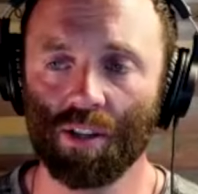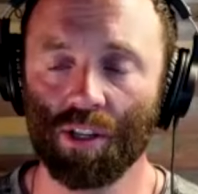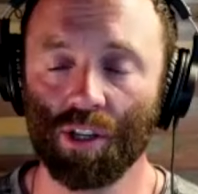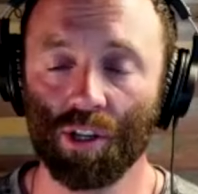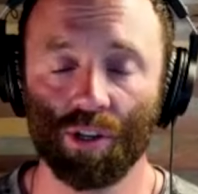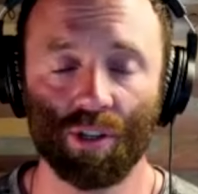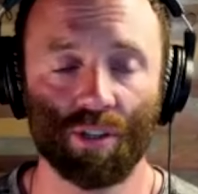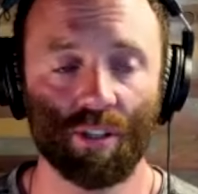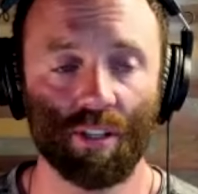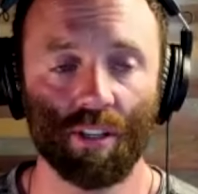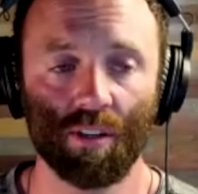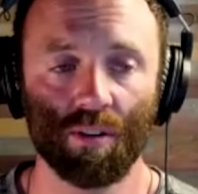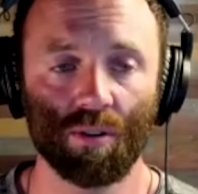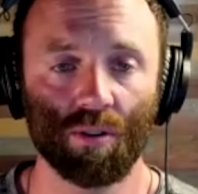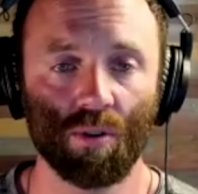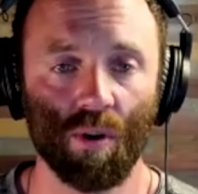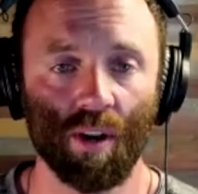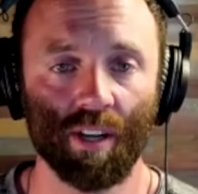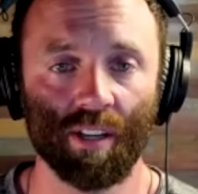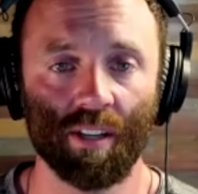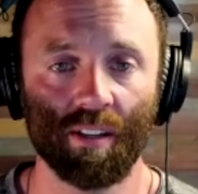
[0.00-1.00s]
you're still
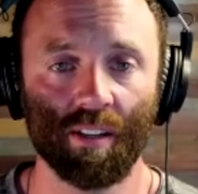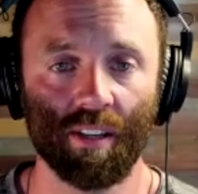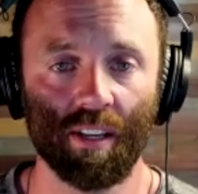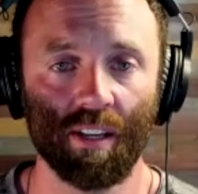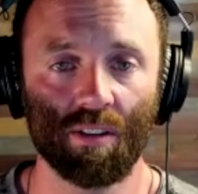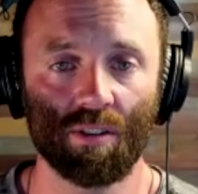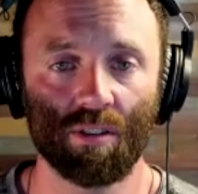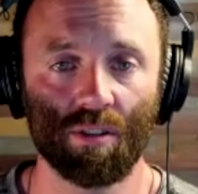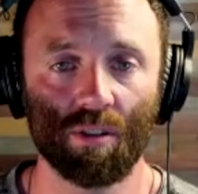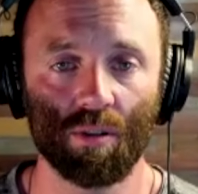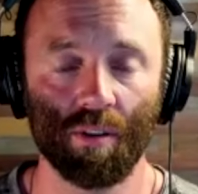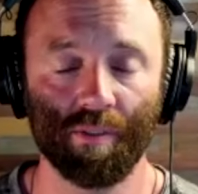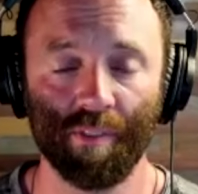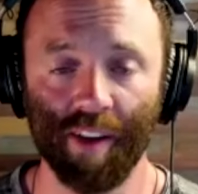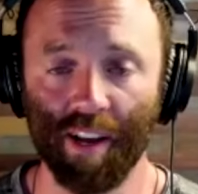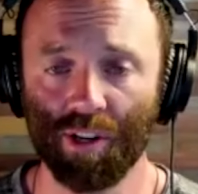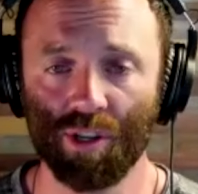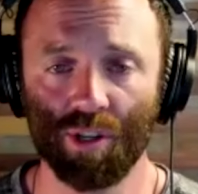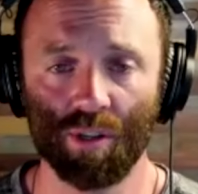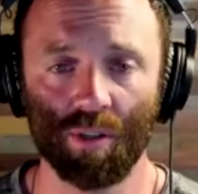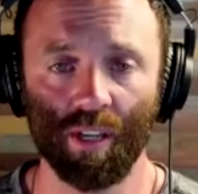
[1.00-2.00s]
going to need to
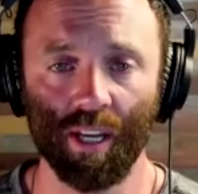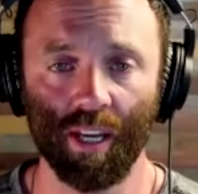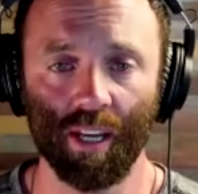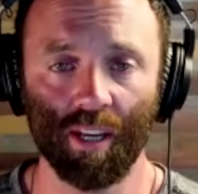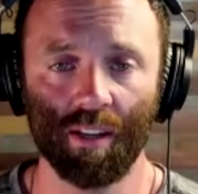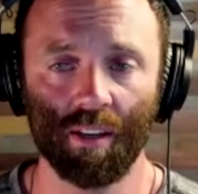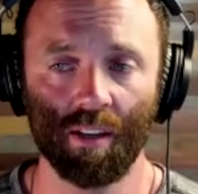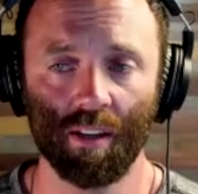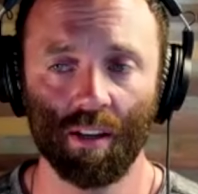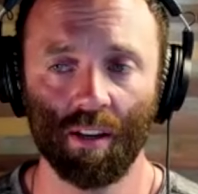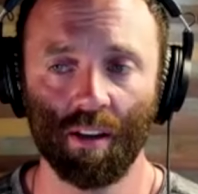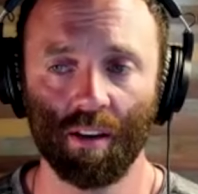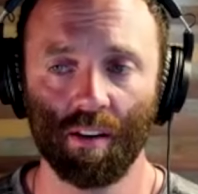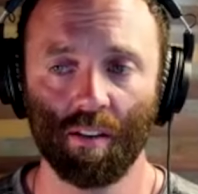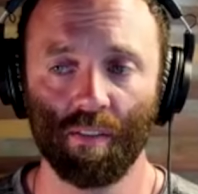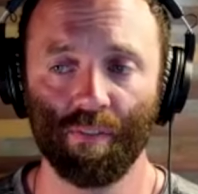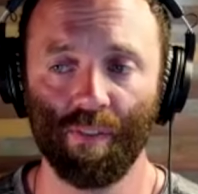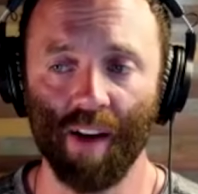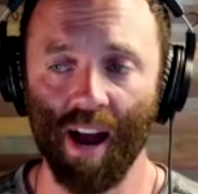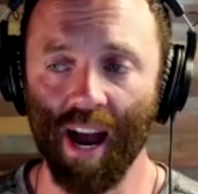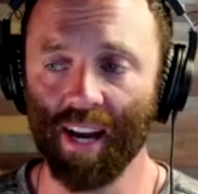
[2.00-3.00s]
eventually
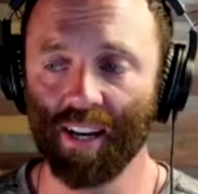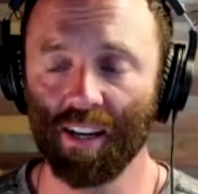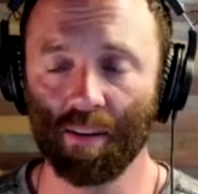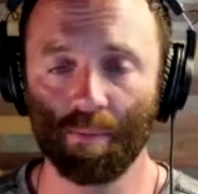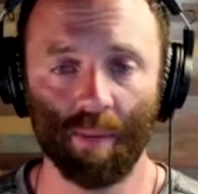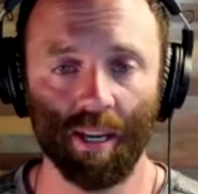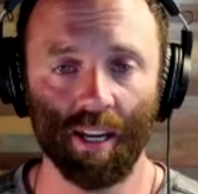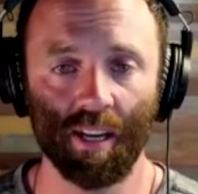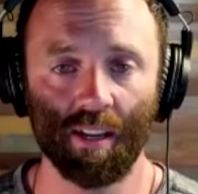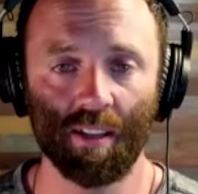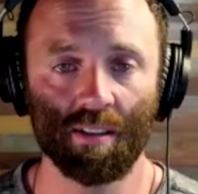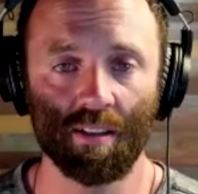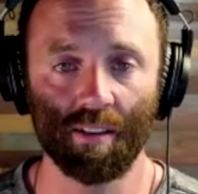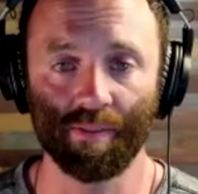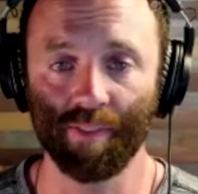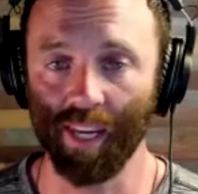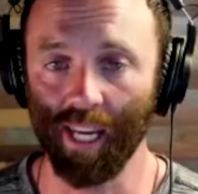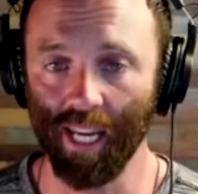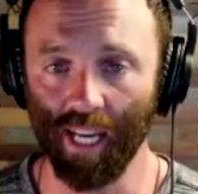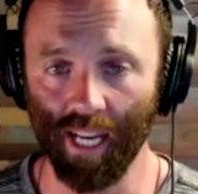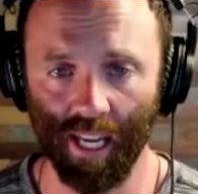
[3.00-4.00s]
find a means of
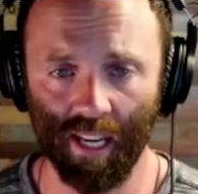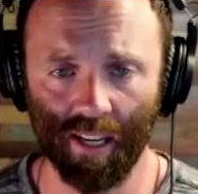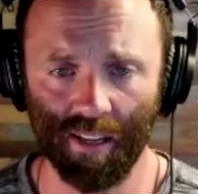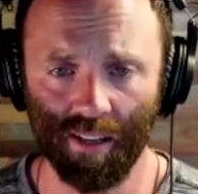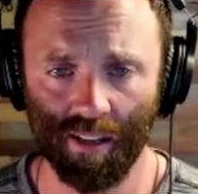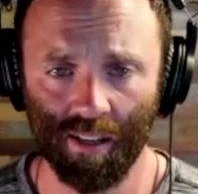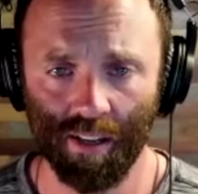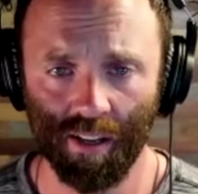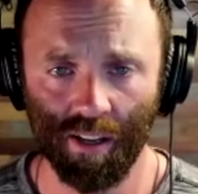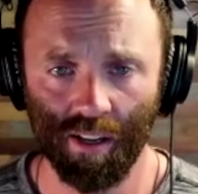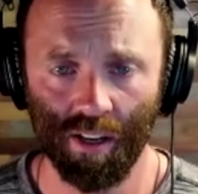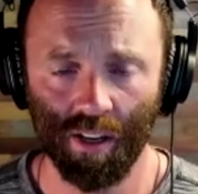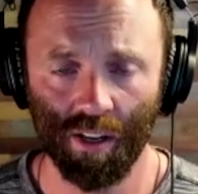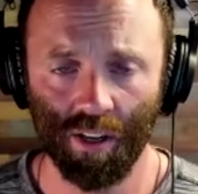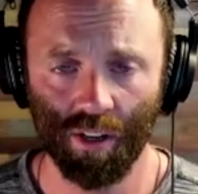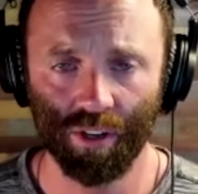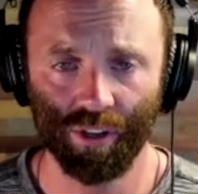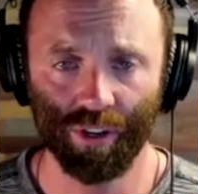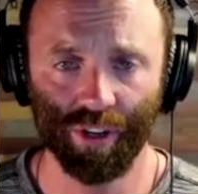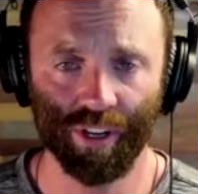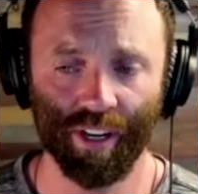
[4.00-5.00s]
eating.
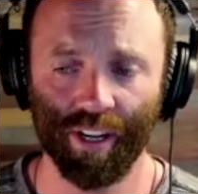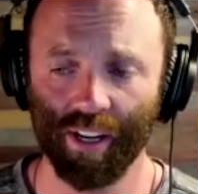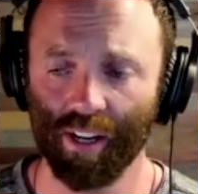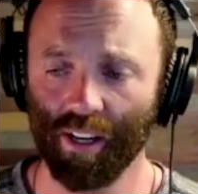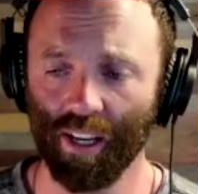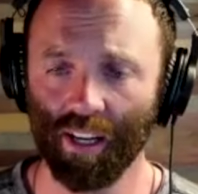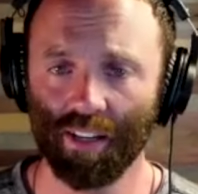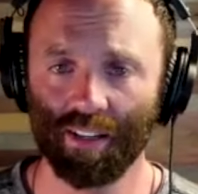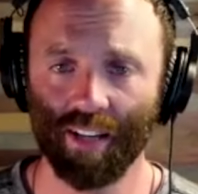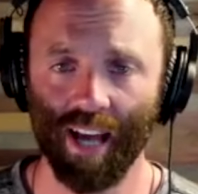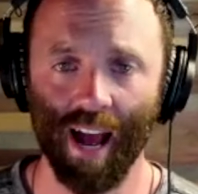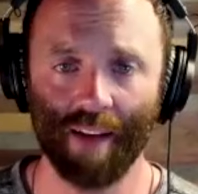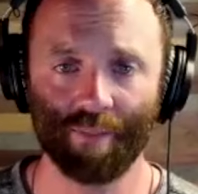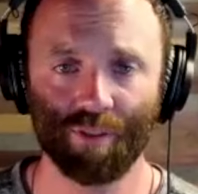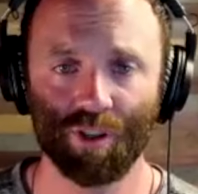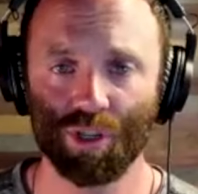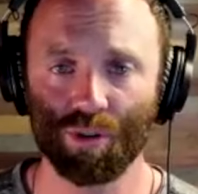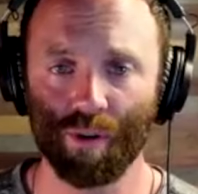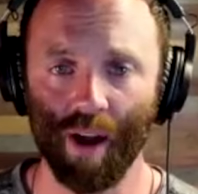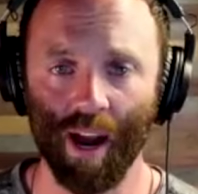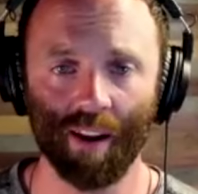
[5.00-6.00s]
You're going to need to have
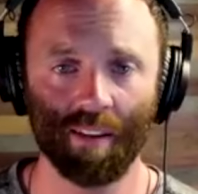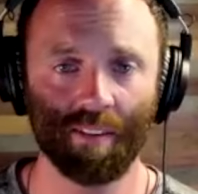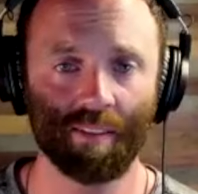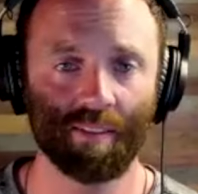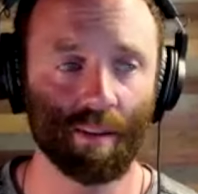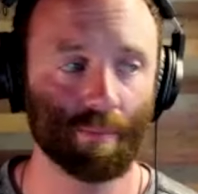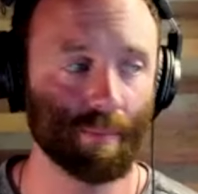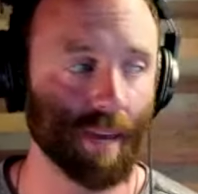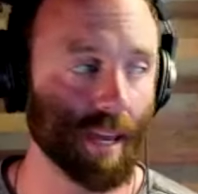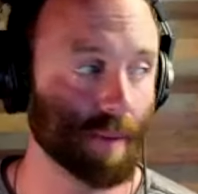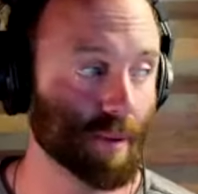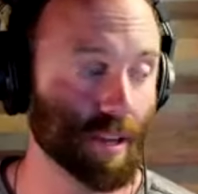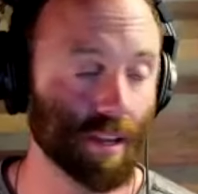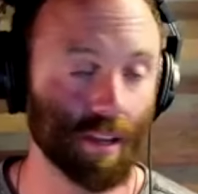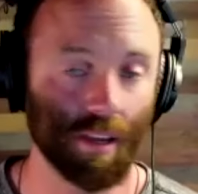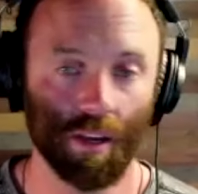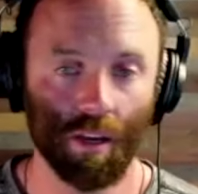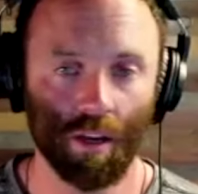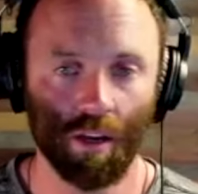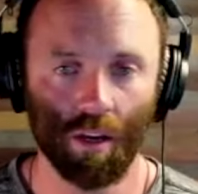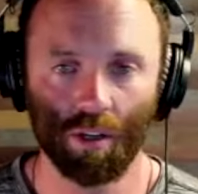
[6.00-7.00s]
strength to maybe
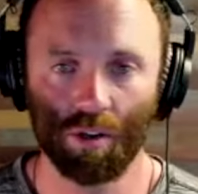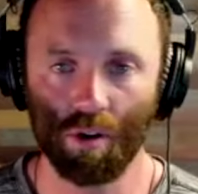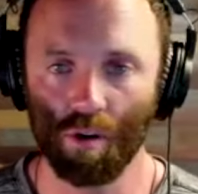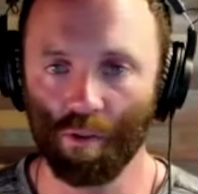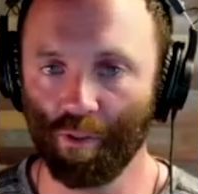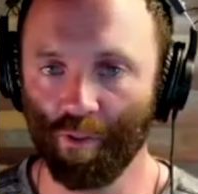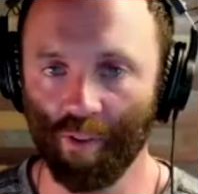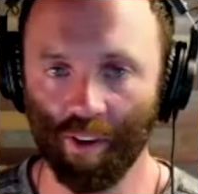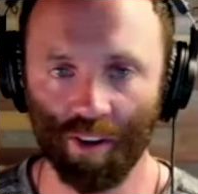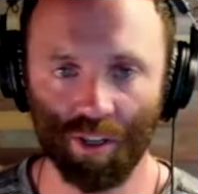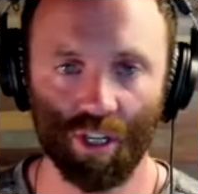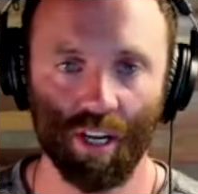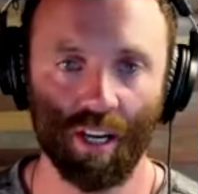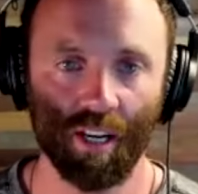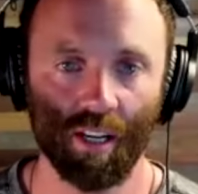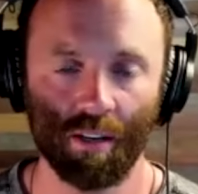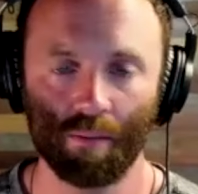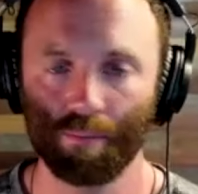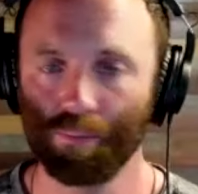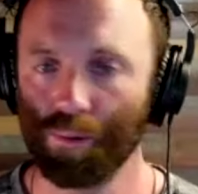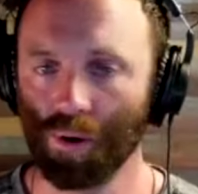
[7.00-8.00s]
go
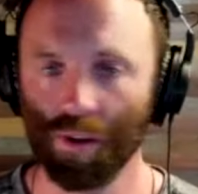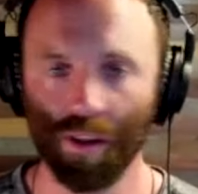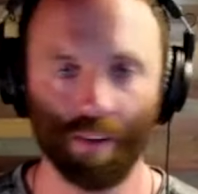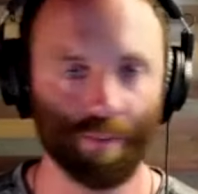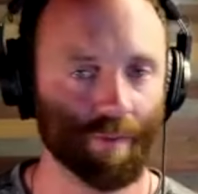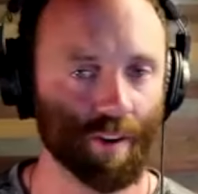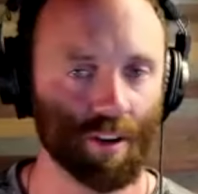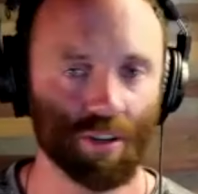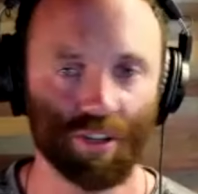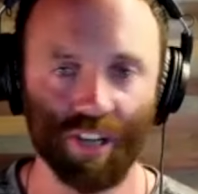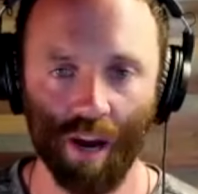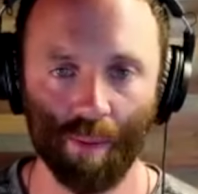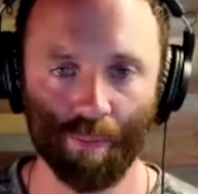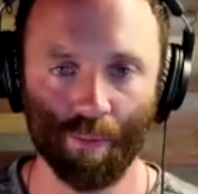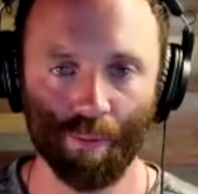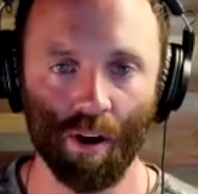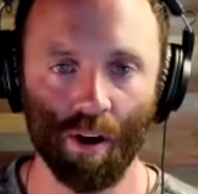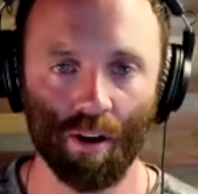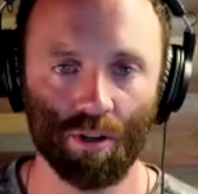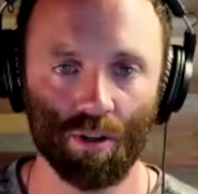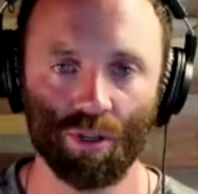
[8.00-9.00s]
fishing, pull a fish up
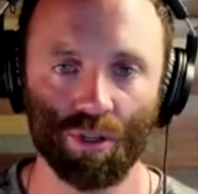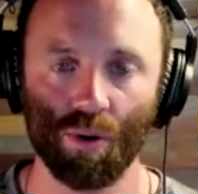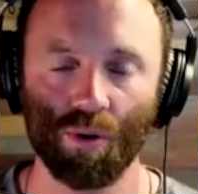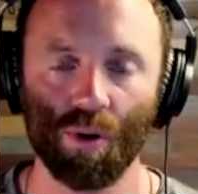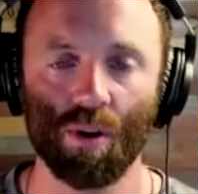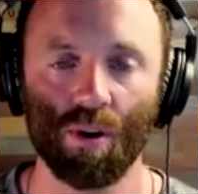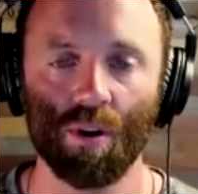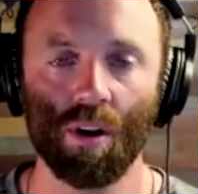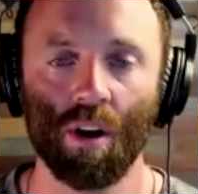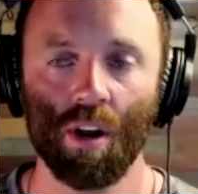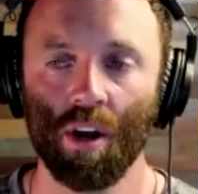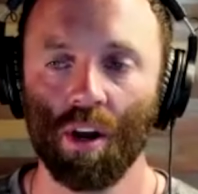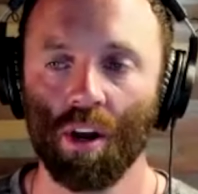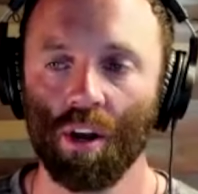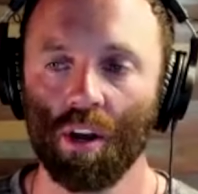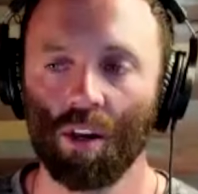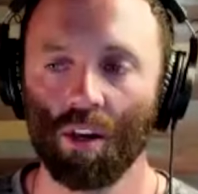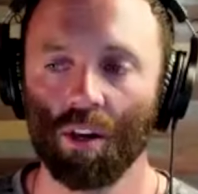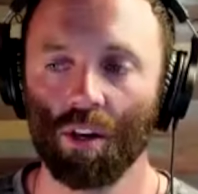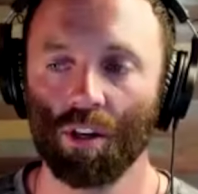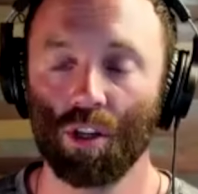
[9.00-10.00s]
on shore.
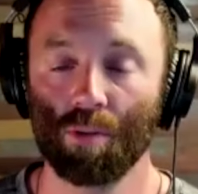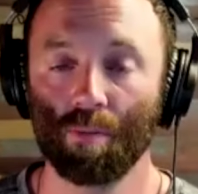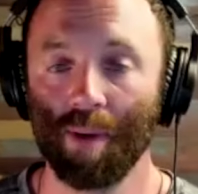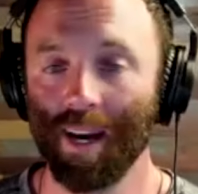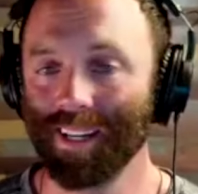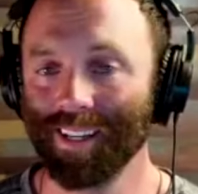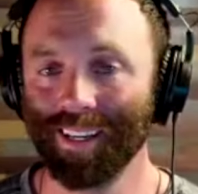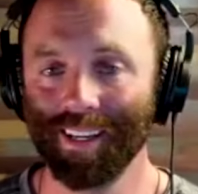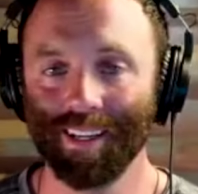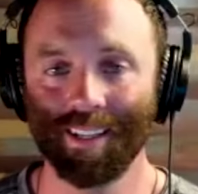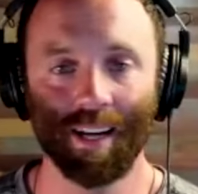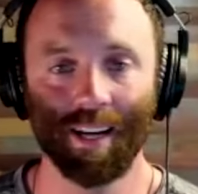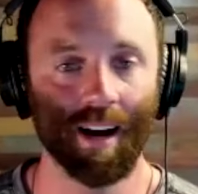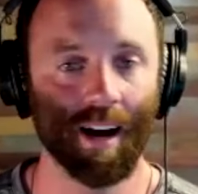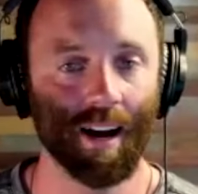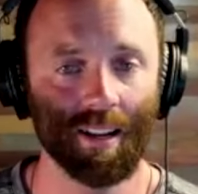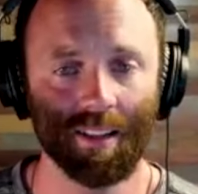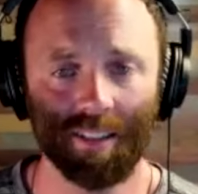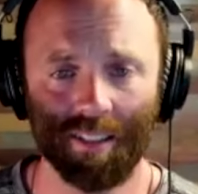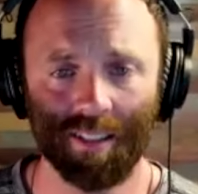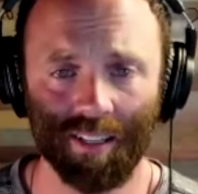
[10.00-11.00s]
You might need to
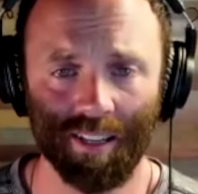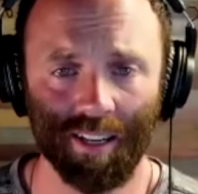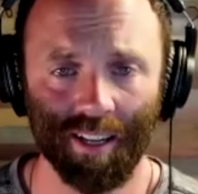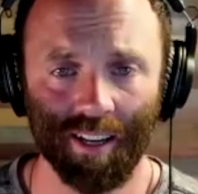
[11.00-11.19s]
hunt.